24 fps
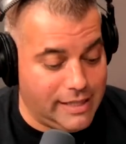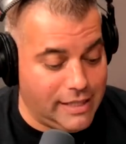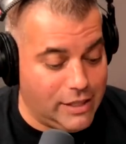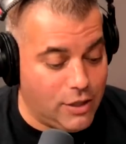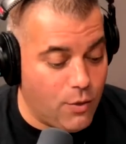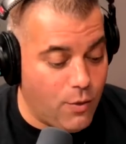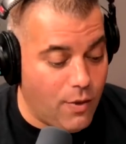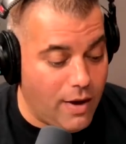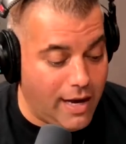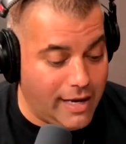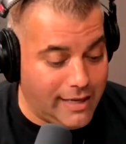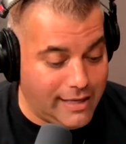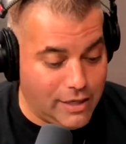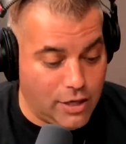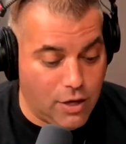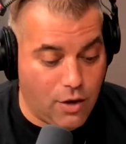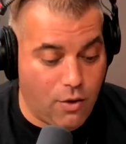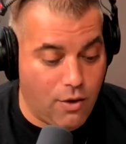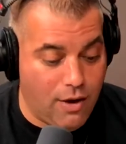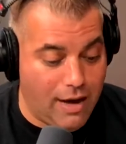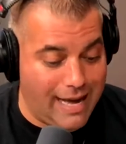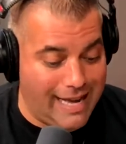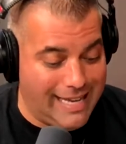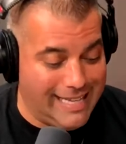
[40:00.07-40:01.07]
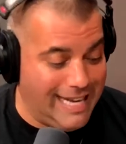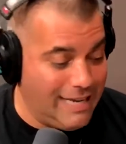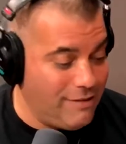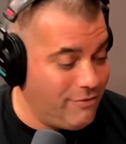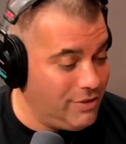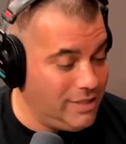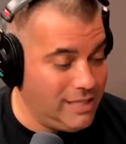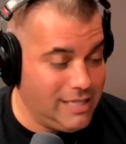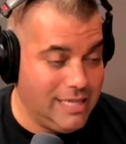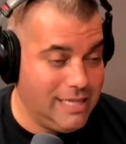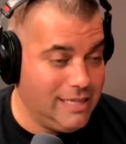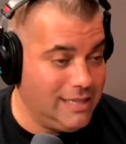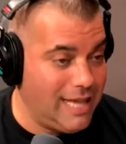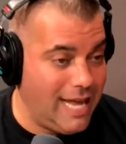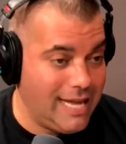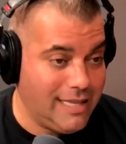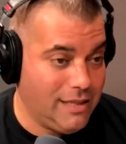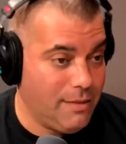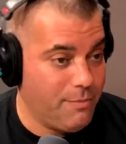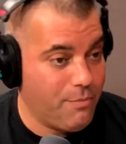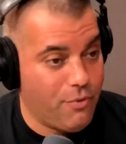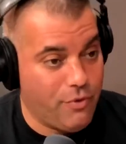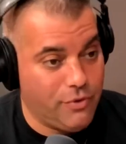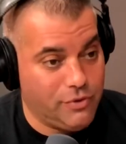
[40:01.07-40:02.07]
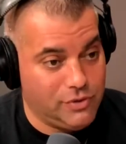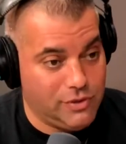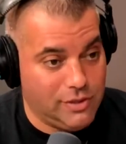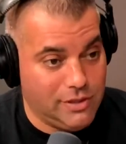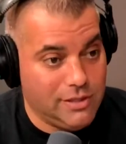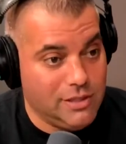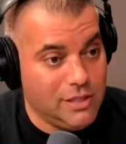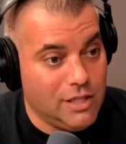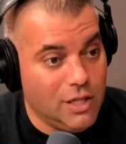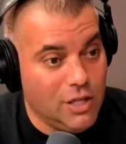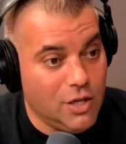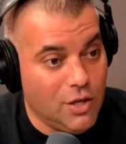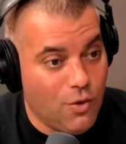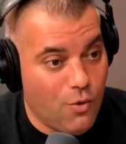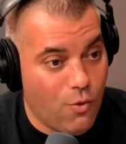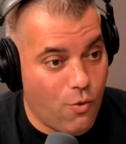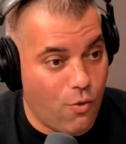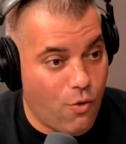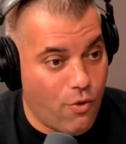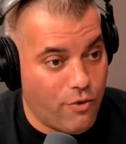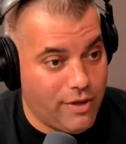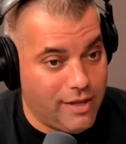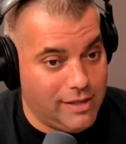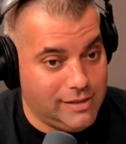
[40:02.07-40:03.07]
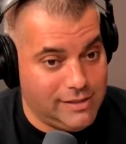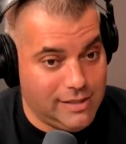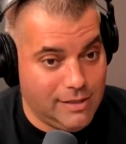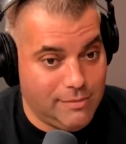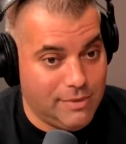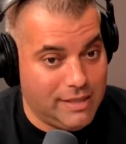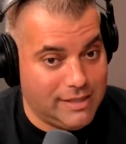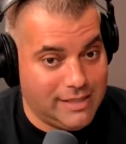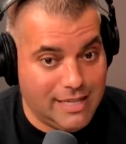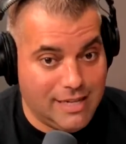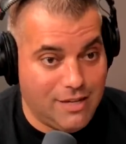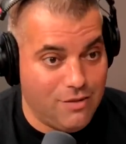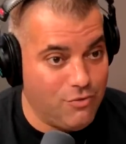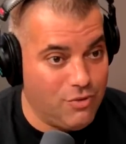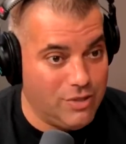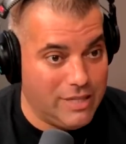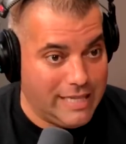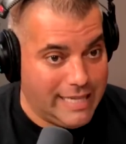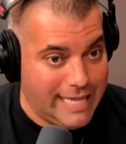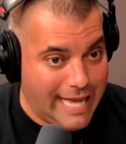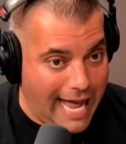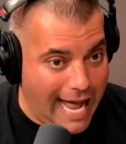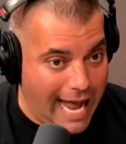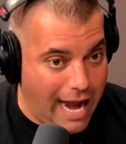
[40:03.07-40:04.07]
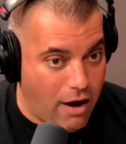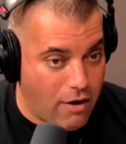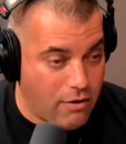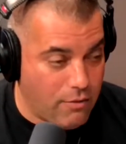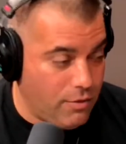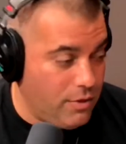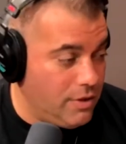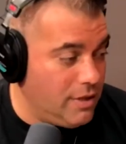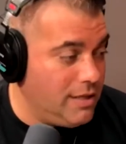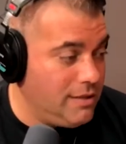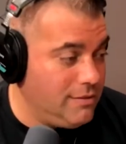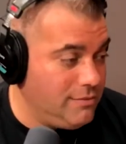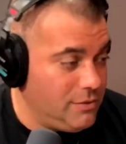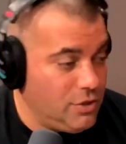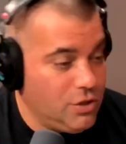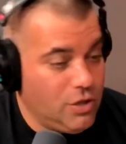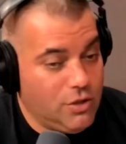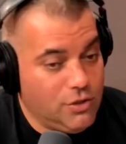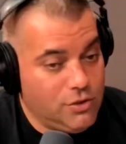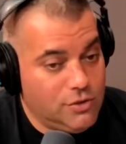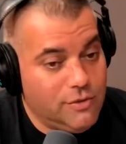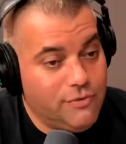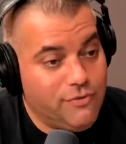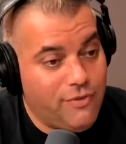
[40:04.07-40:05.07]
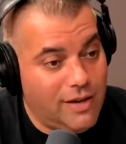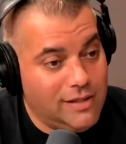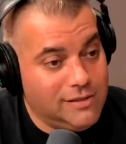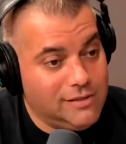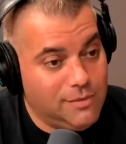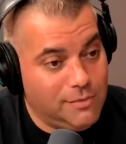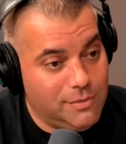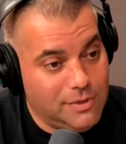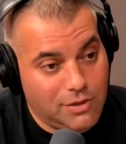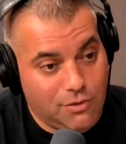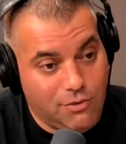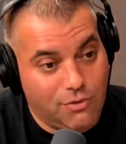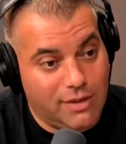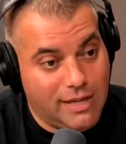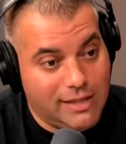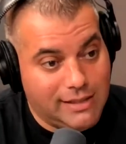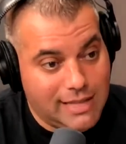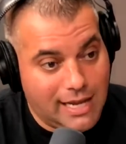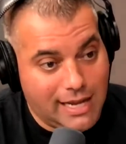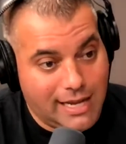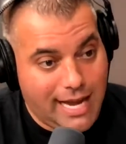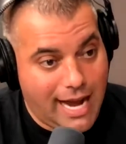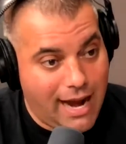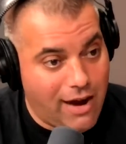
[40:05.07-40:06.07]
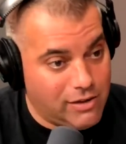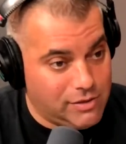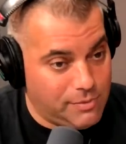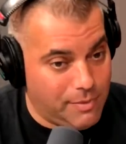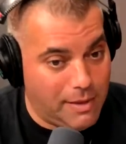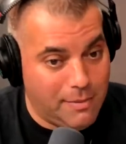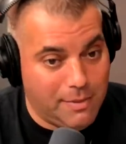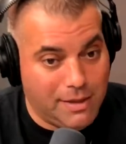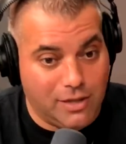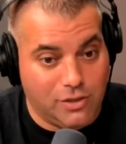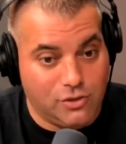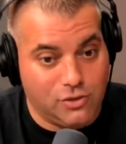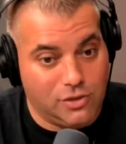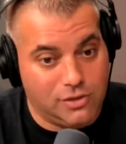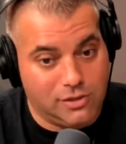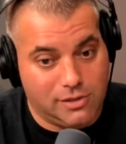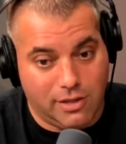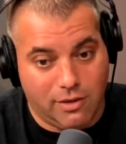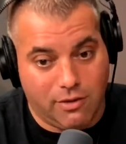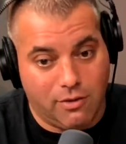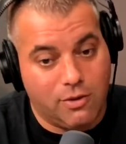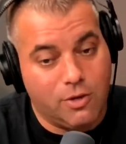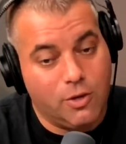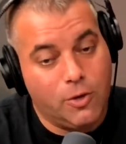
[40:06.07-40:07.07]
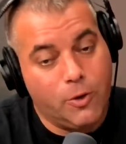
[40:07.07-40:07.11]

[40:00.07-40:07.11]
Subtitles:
you know what, I really didn't like the person, or they seem like they didn't really care. Well, then, you should find someone that you think that cares. Maybe you just their